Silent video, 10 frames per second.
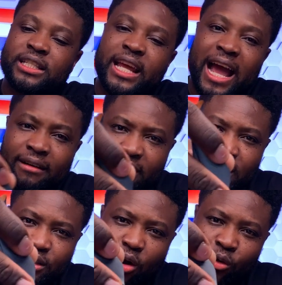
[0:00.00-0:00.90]
they have
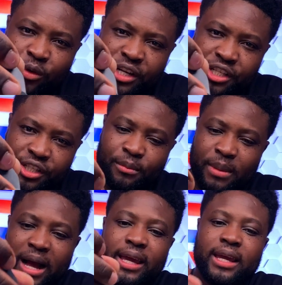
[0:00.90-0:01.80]
this orange
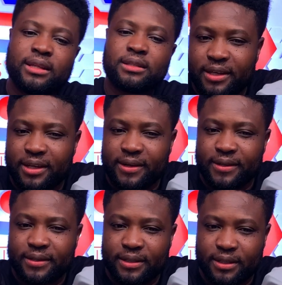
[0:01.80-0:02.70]
marking here,
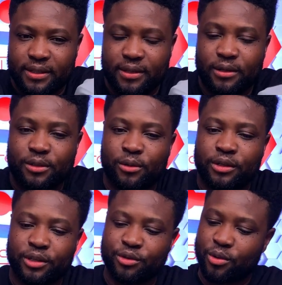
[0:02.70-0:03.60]
also on the
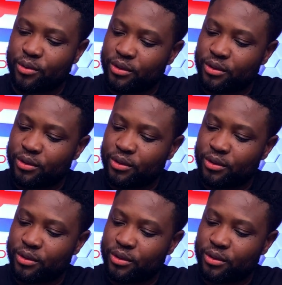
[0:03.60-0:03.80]
drone.